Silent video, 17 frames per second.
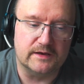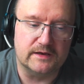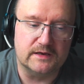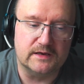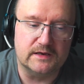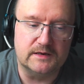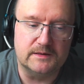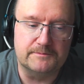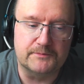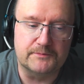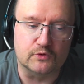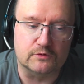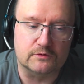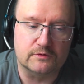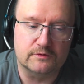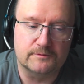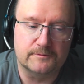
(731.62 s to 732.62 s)
input
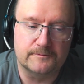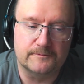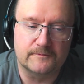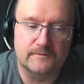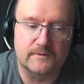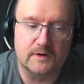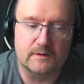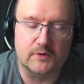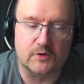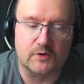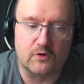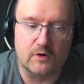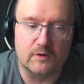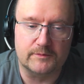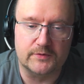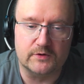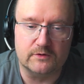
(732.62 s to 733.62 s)
from the
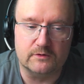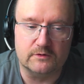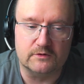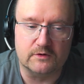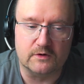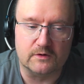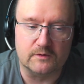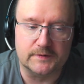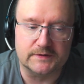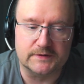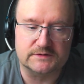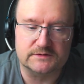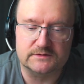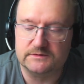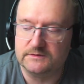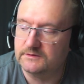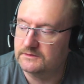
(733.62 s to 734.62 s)
computer,
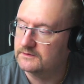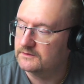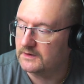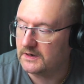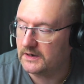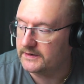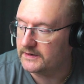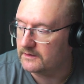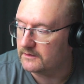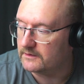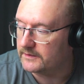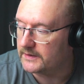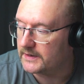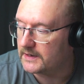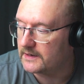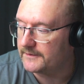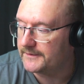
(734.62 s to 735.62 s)
which I did not
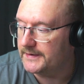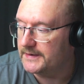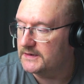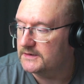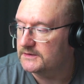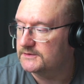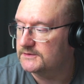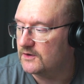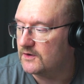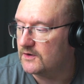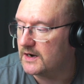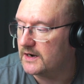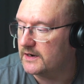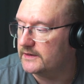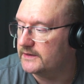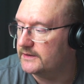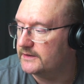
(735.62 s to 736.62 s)
have. So
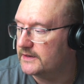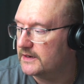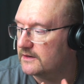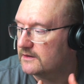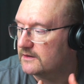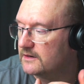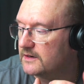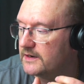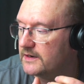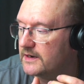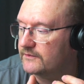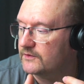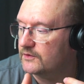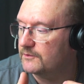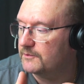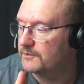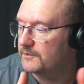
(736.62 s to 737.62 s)
I
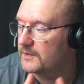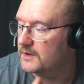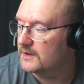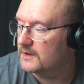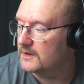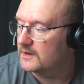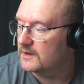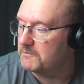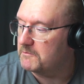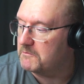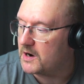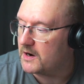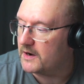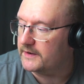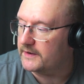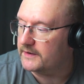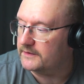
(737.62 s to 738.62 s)
have to
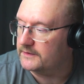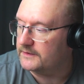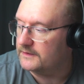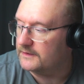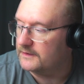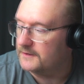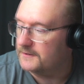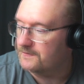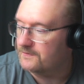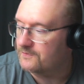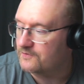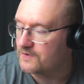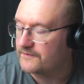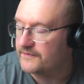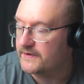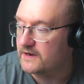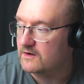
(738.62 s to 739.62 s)
buy a
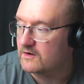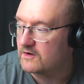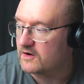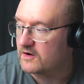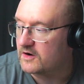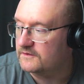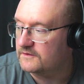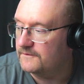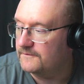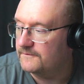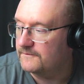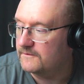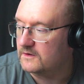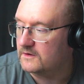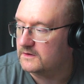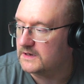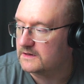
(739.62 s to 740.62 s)
graphic card
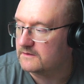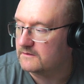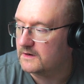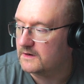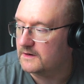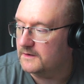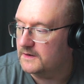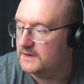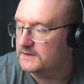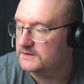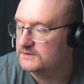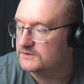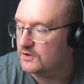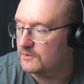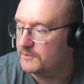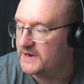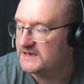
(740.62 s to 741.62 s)
for that one.
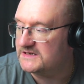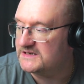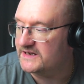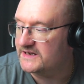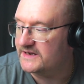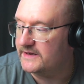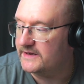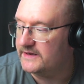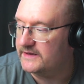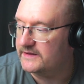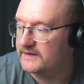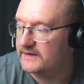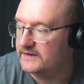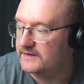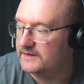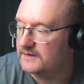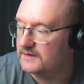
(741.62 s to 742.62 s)
So basically it
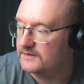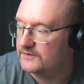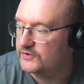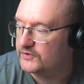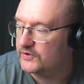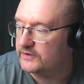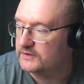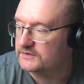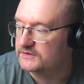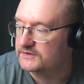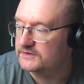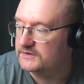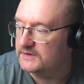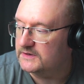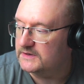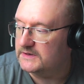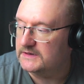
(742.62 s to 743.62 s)
turns
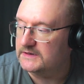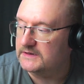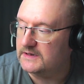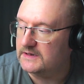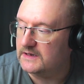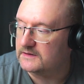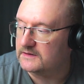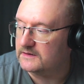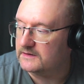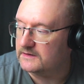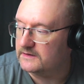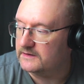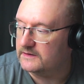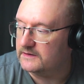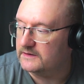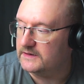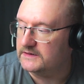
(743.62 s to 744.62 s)
that
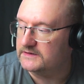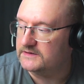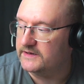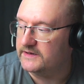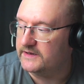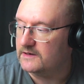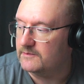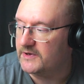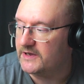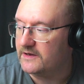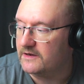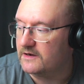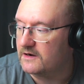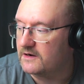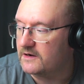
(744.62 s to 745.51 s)
HDMI